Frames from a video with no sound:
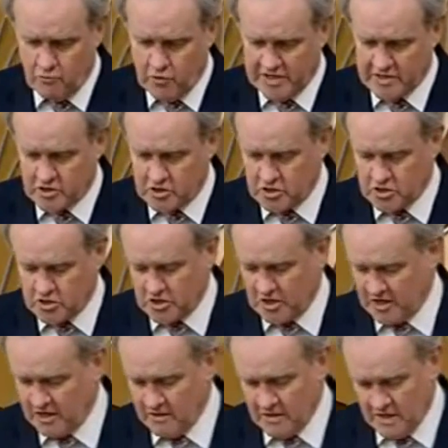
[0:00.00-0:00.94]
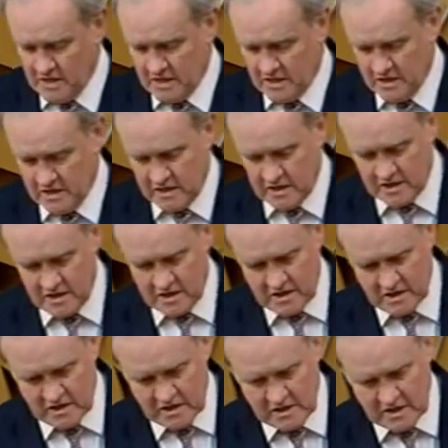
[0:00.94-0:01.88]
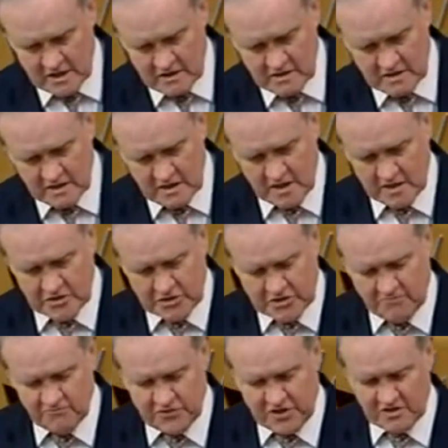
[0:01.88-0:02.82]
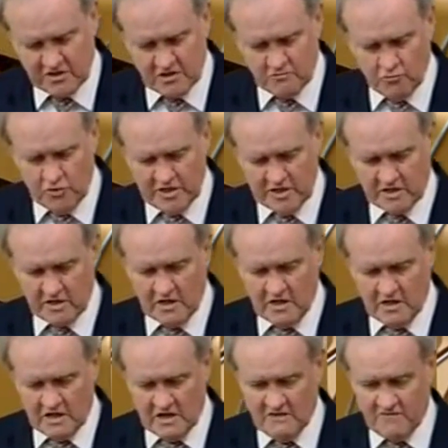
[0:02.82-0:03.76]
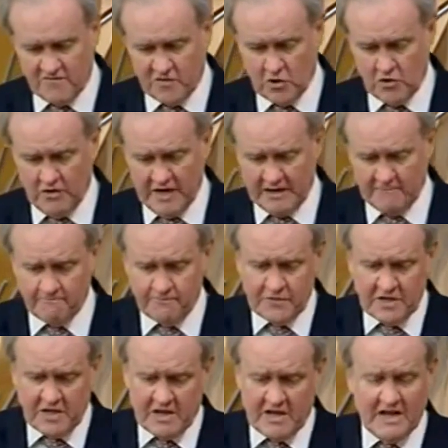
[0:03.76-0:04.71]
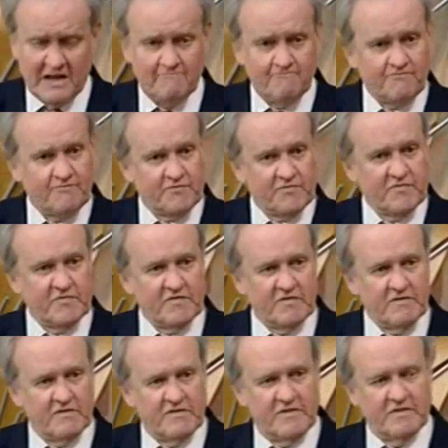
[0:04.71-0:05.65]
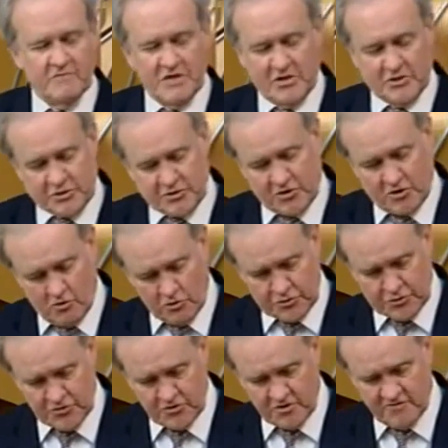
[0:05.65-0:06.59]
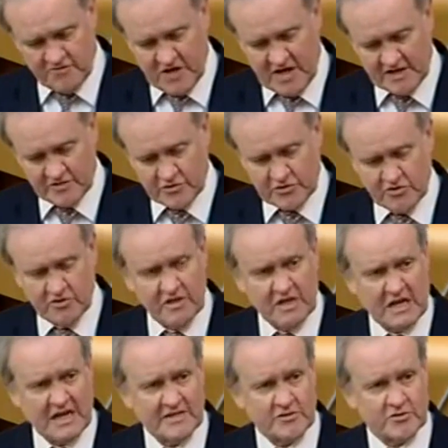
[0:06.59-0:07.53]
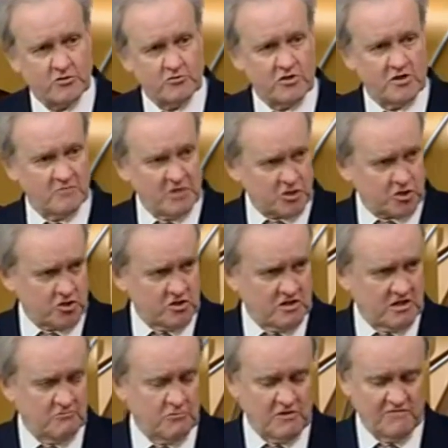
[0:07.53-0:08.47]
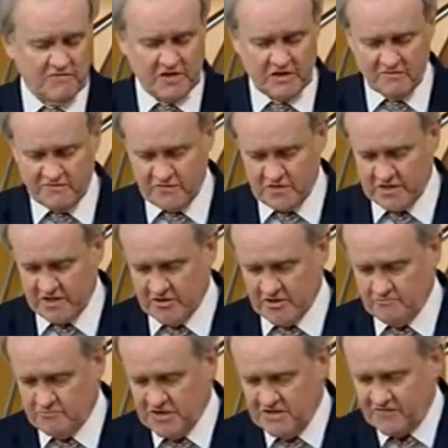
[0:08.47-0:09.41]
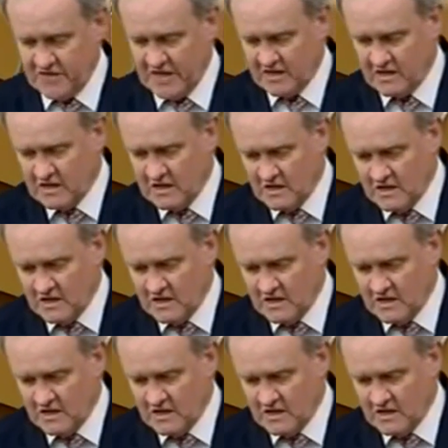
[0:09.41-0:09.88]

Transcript: which is something that we are following. The Minister also referred to the Electoral Commission, and we've helpfully got a briefing